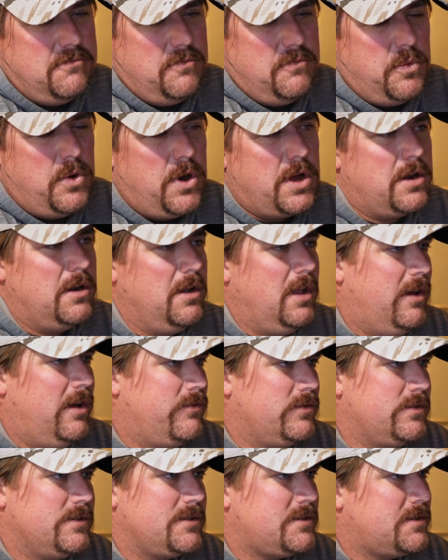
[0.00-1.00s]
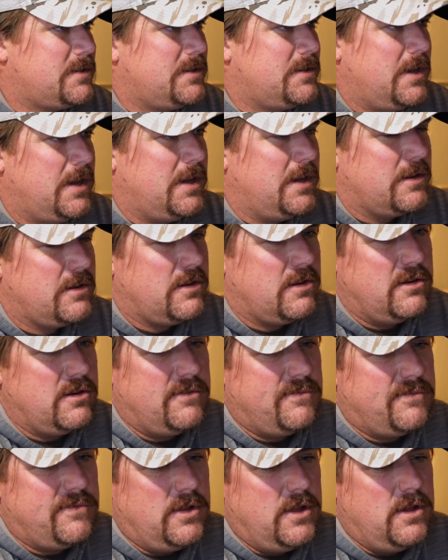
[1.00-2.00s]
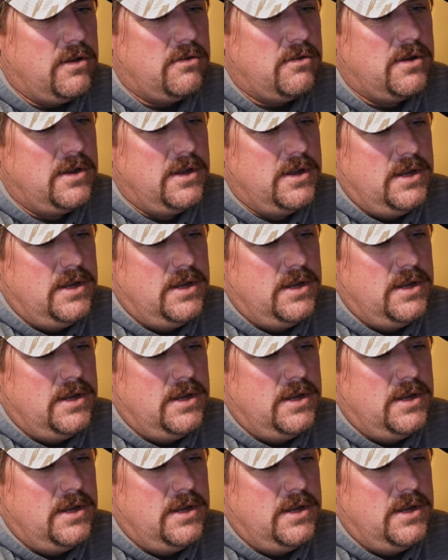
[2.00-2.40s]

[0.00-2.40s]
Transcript: water levels, current flow.